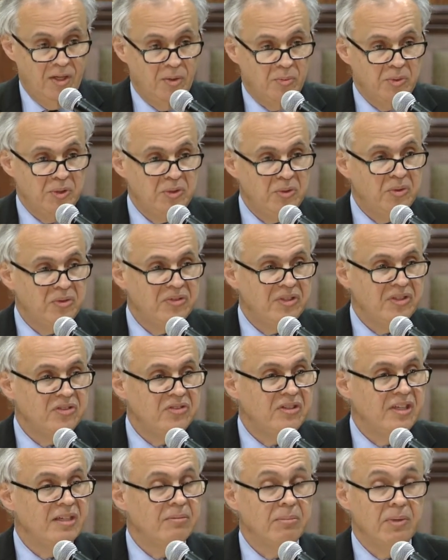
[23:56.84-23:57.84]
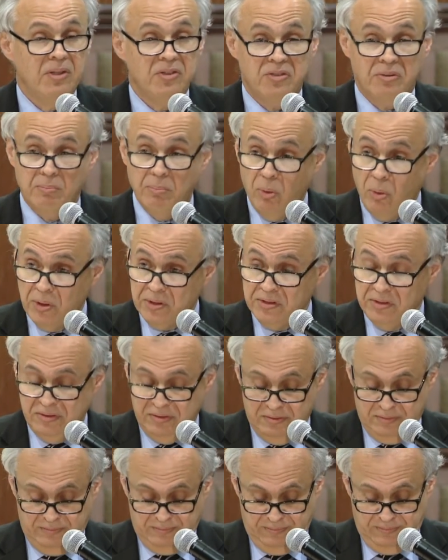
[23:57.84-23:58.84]
Reducing stigma is
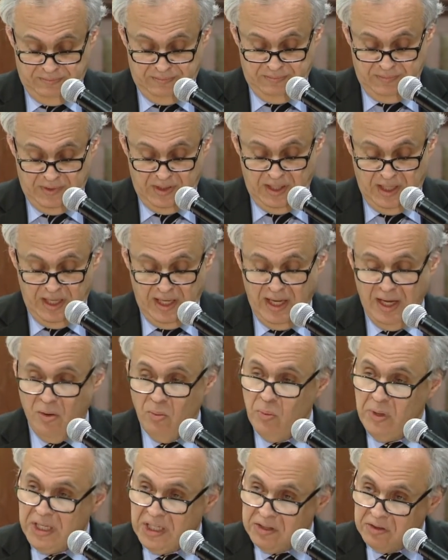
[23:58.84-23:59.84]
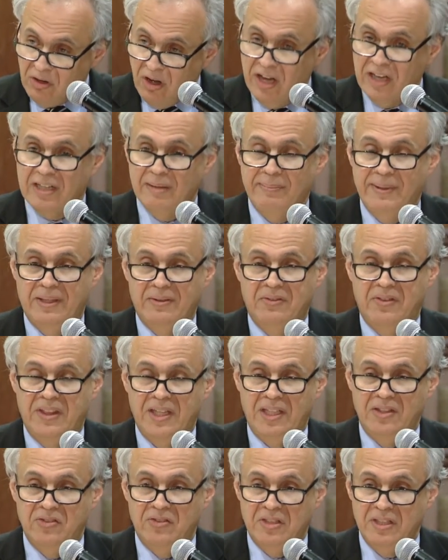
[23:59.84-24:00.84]
important, we can talk about
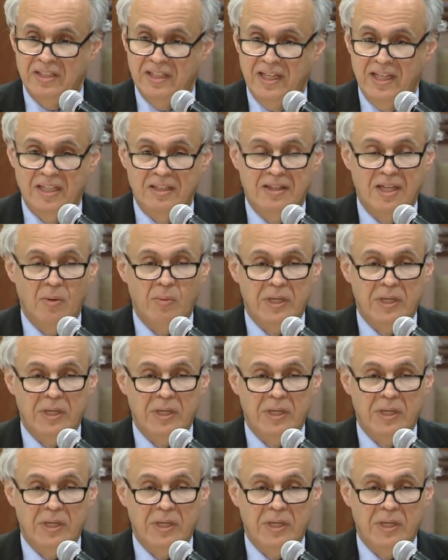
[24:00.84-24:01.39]
things today that